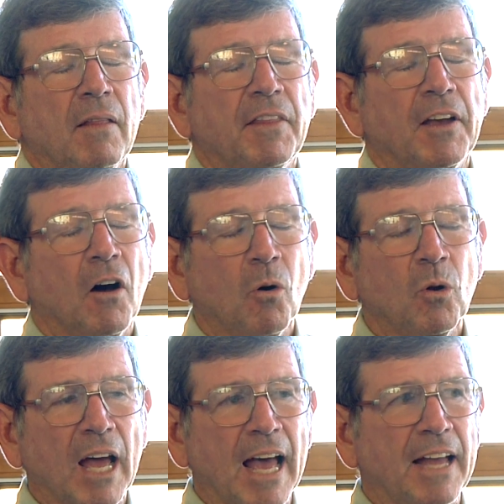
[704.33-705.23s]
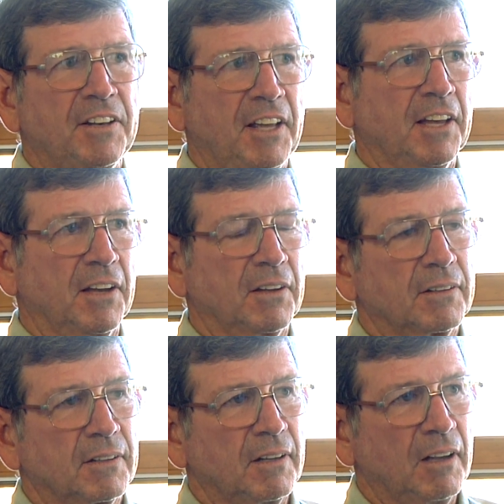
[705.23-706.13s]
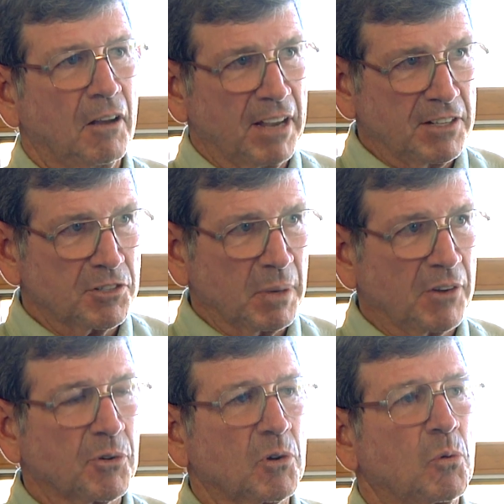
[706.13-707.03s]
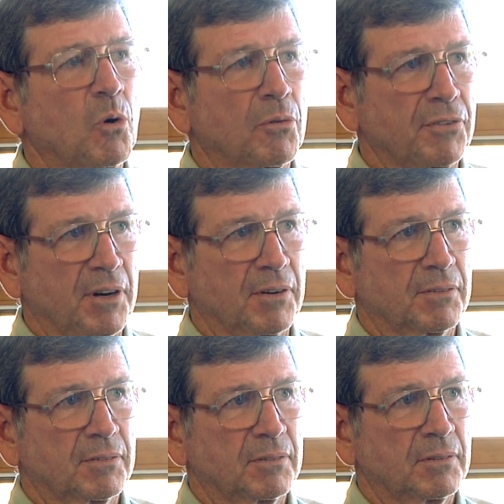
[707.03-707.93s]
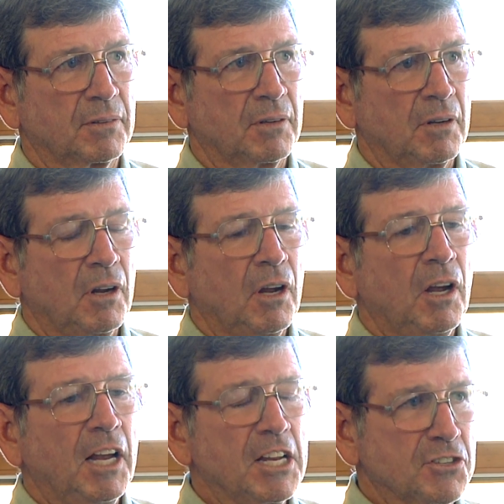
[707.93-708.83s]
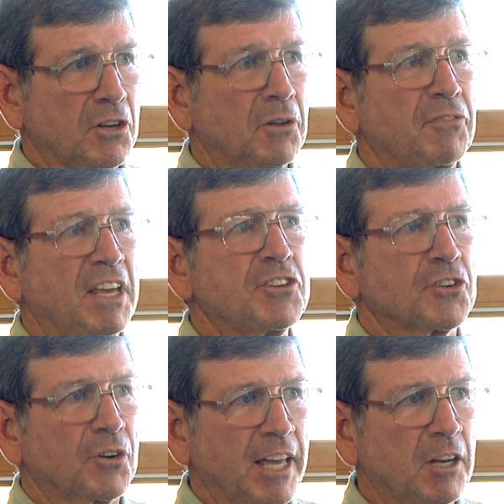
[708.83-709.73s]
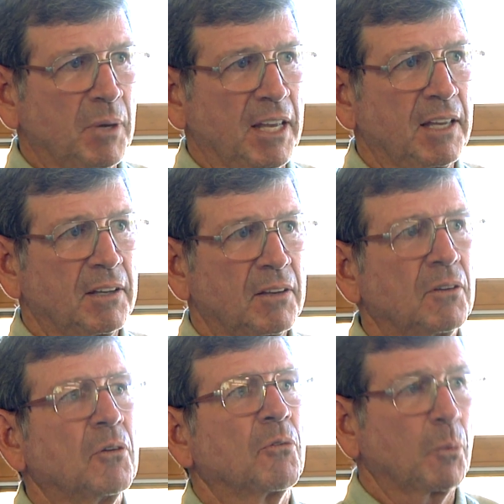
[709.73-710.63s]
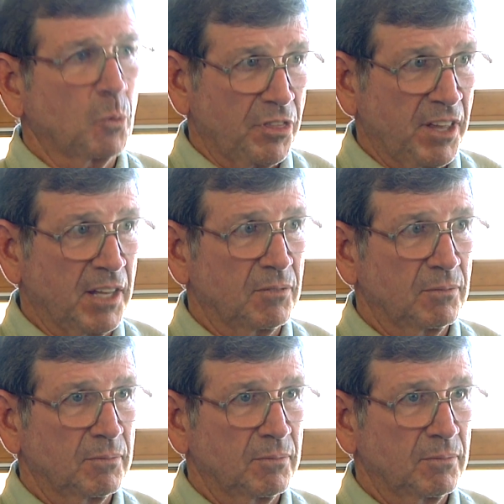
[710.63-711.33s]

The whole idea of asymmetrical warfare is to defeat your enemy from within.